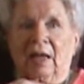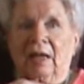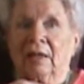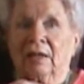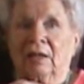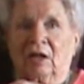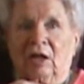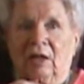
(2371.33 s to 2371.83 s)

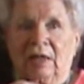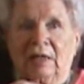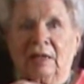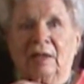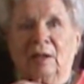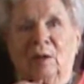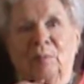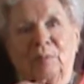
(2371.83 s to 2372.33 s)
and cleaned
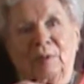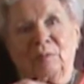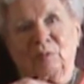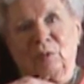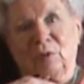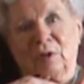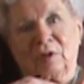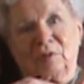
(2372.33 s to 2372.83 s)
up and
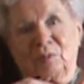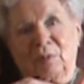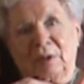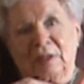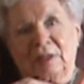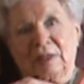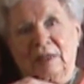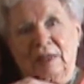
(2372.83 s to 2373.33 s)
brushed
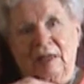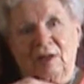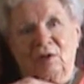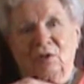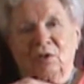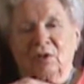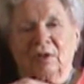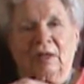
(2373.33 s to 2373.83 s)
my
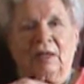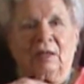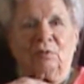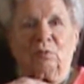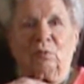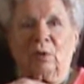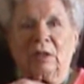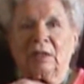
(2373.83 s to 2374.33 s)
teeth
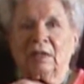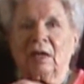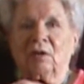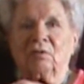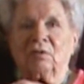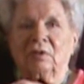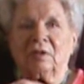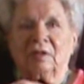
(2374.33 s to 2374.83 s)
and went
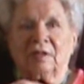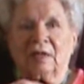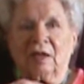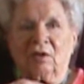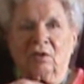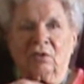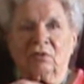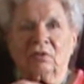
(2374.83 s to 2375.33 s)

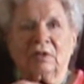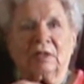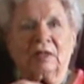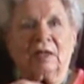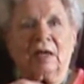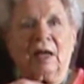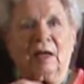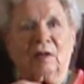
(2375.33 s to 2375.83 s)
downstairs
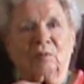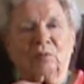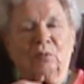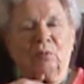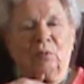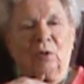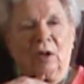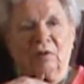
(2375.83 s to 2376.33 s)
and had
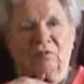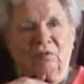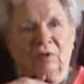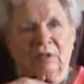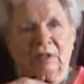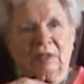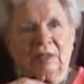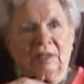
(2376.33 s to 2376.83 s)

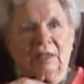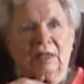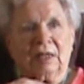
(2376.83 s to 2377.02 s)
breakfast.